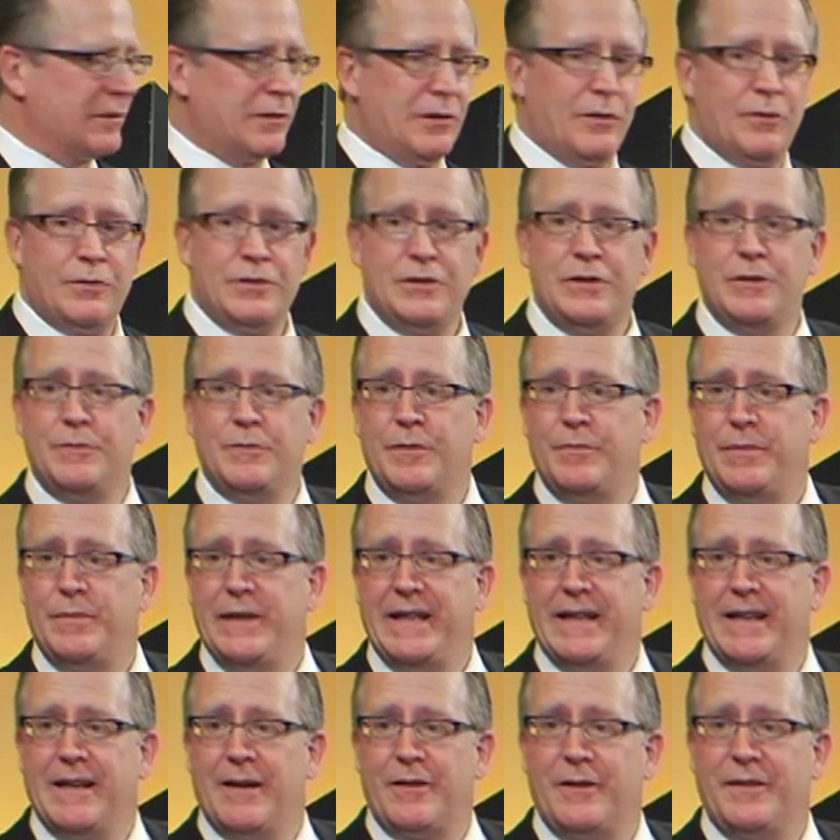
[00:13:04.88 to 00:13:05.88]
a lone human
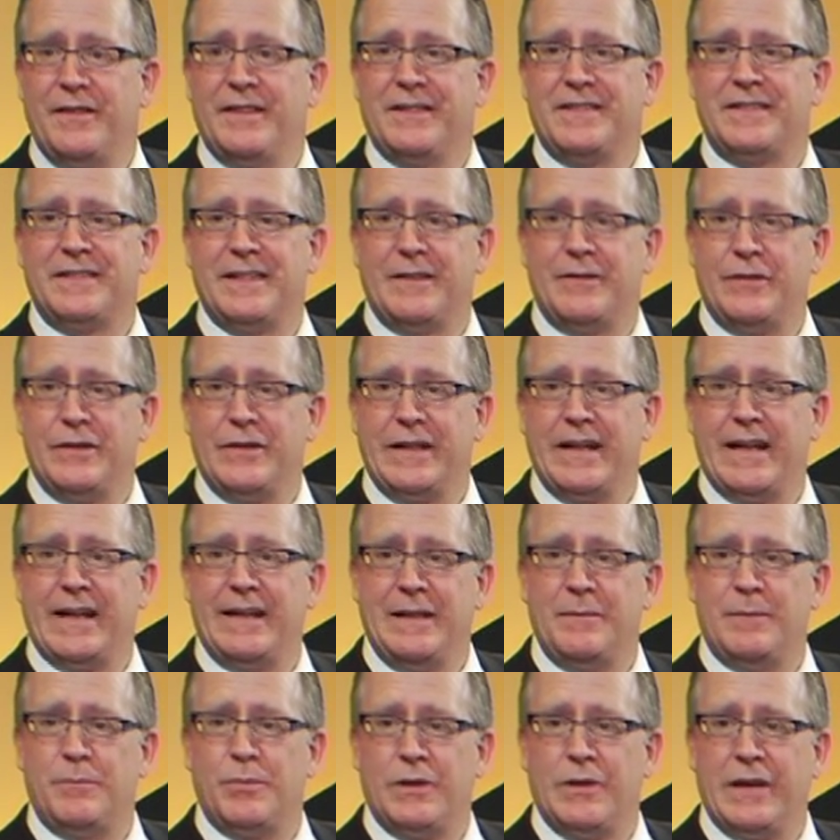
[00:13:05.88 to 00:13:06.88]
being out on the
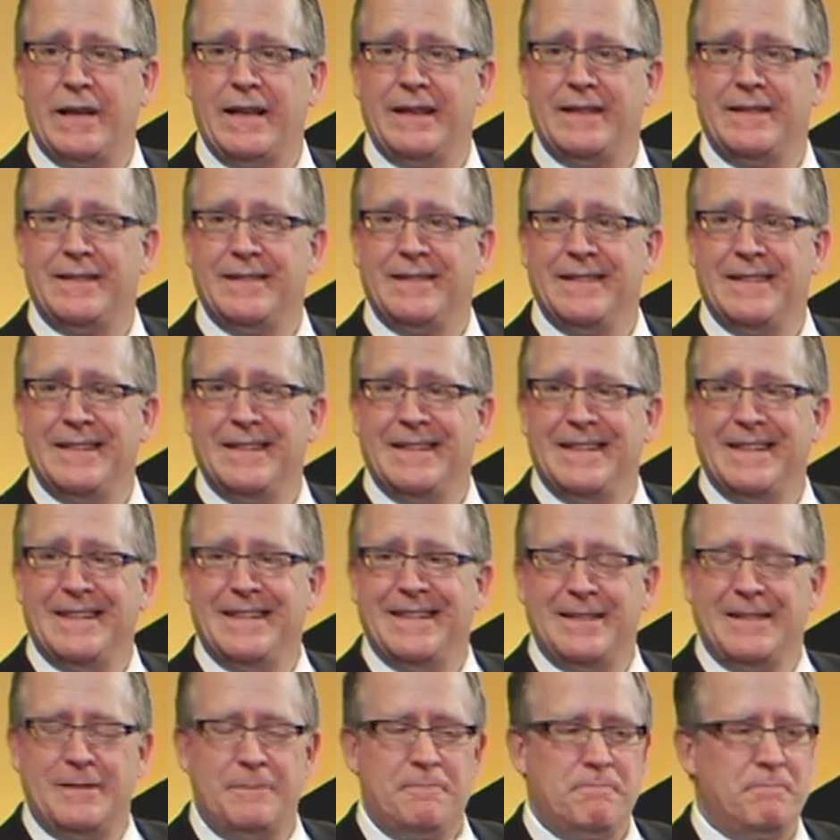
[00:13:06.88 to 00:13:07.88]
Serengeti plain,
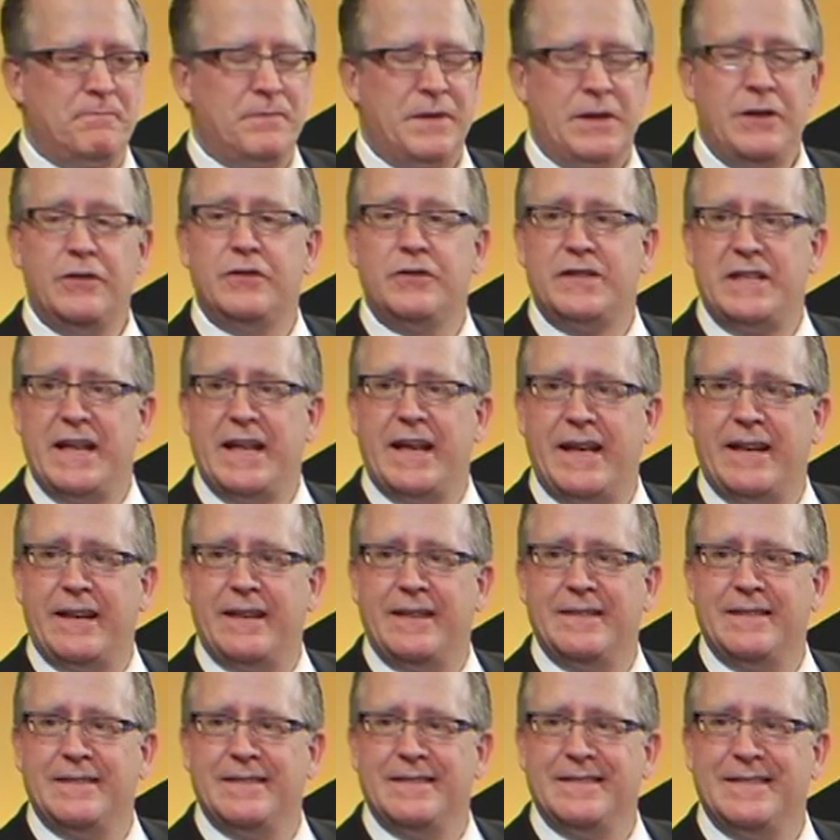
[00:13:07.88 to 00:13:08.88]
you're
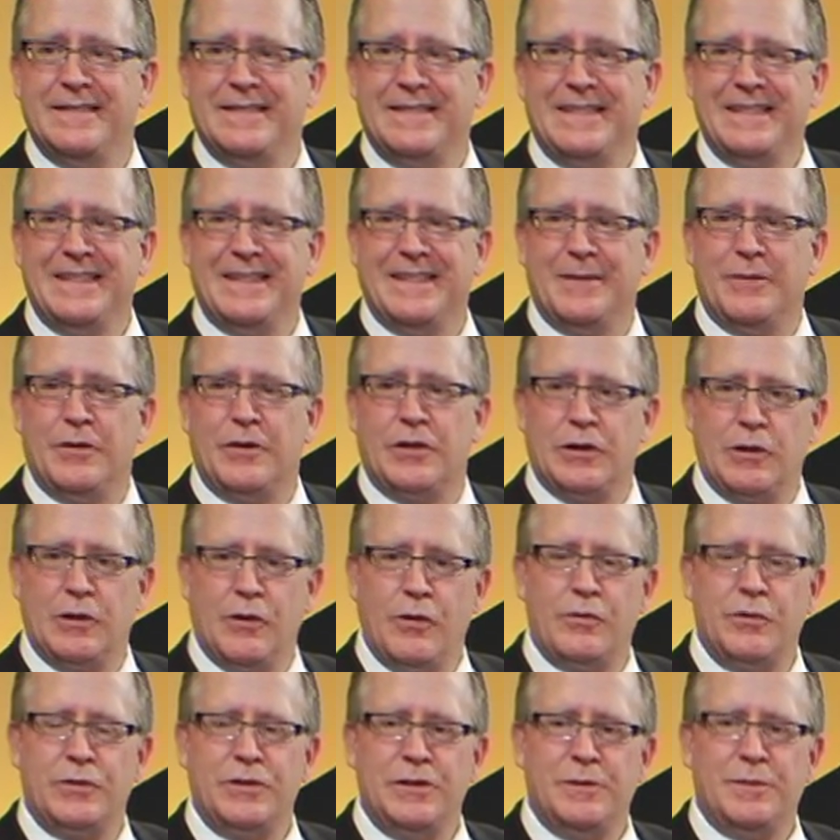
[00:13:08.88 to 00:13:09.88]
dead. A
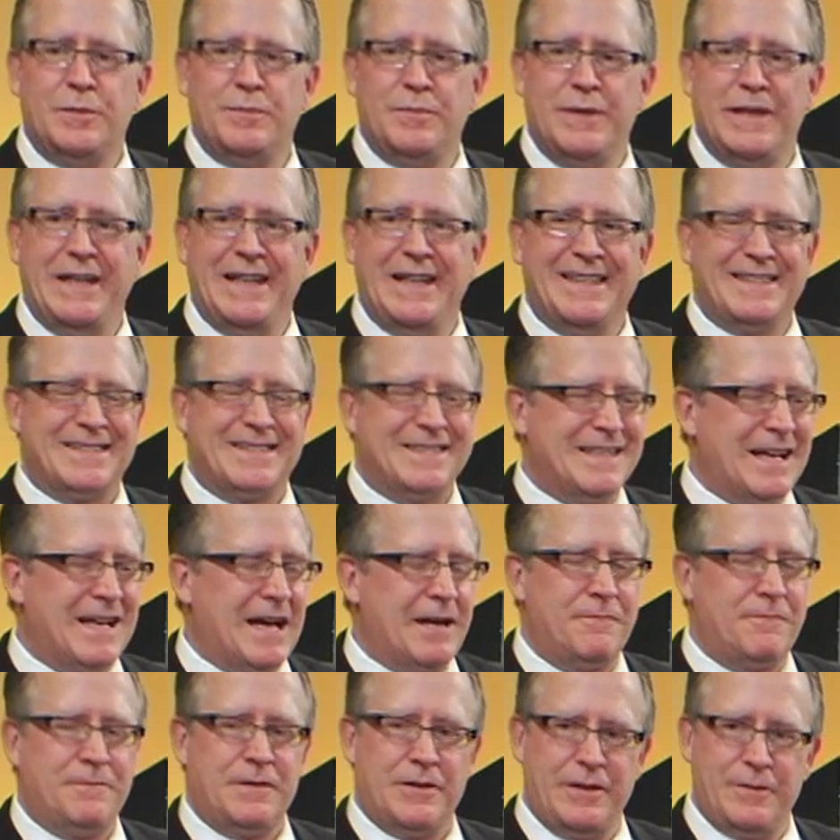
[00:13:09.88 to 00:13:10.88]
lone human being is
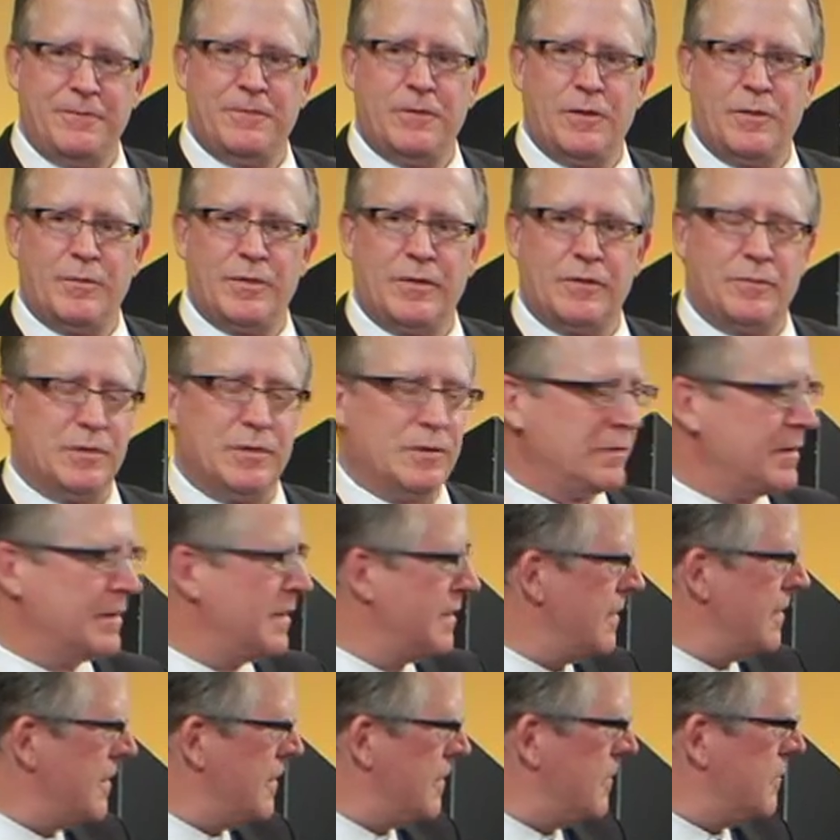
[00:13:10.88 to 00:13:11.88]
not very formidable.
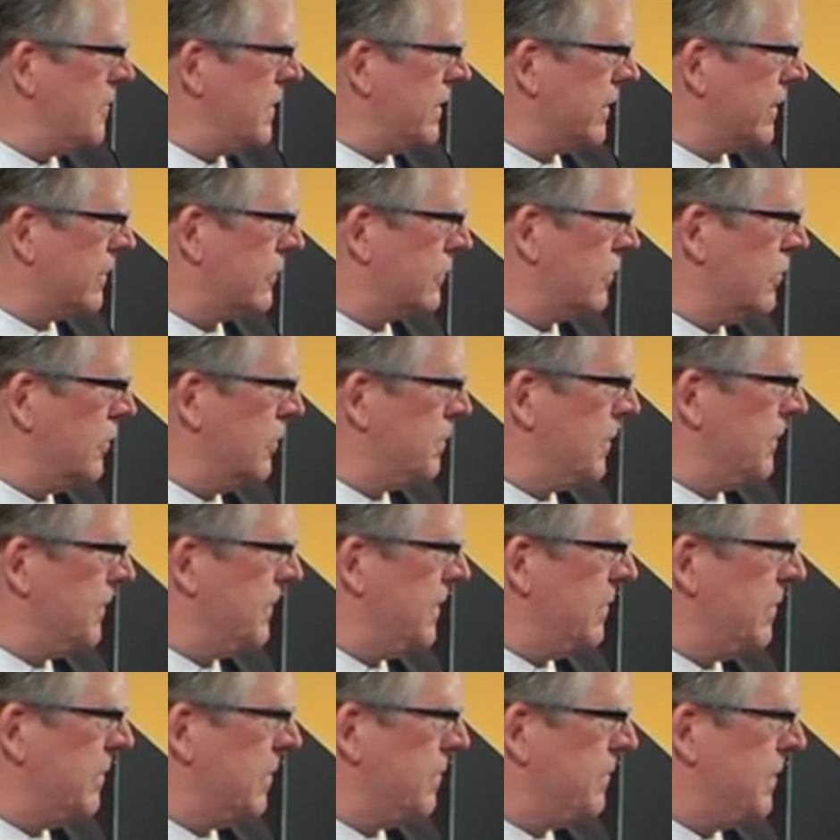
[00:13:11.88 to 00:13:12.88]
But a group of
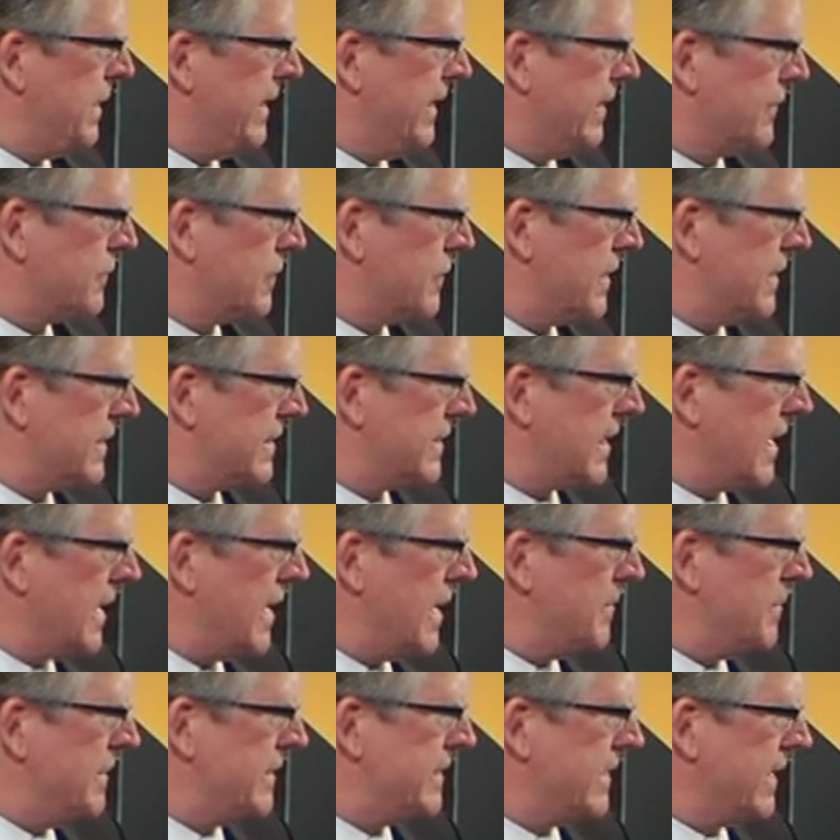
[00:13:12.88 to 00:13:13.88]
human beings with a
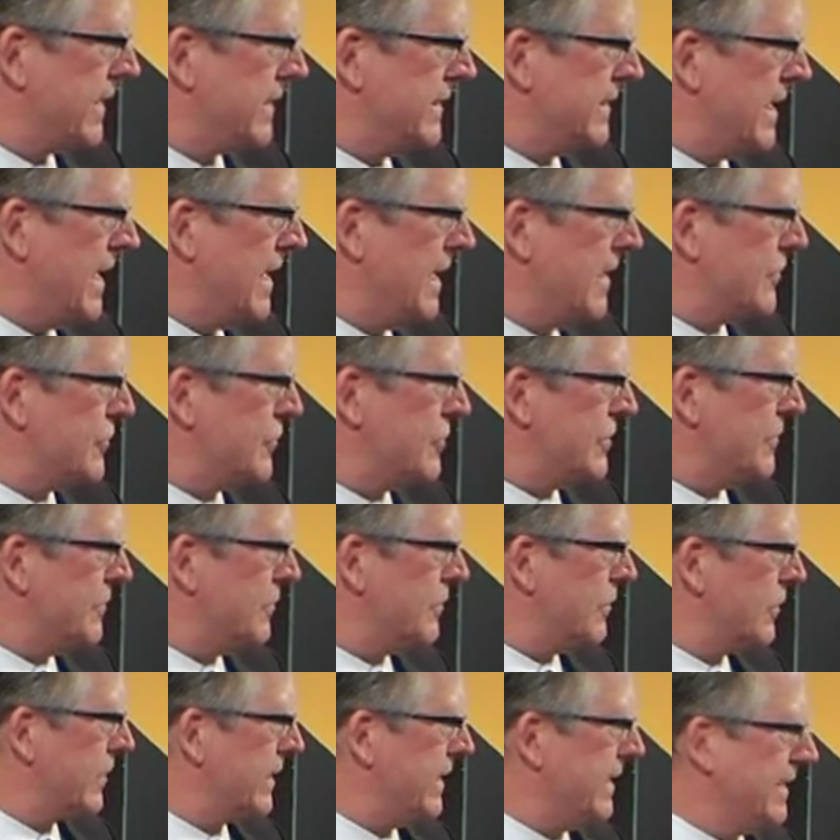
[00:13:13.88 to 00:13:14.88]
common technology
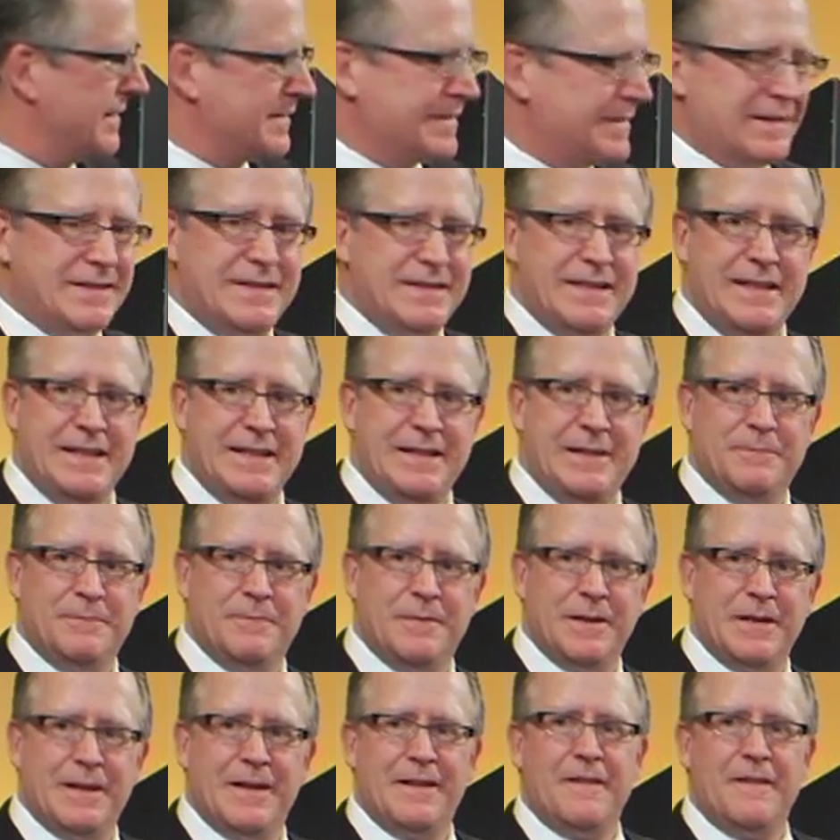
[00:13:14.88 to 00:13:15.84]
working as a team,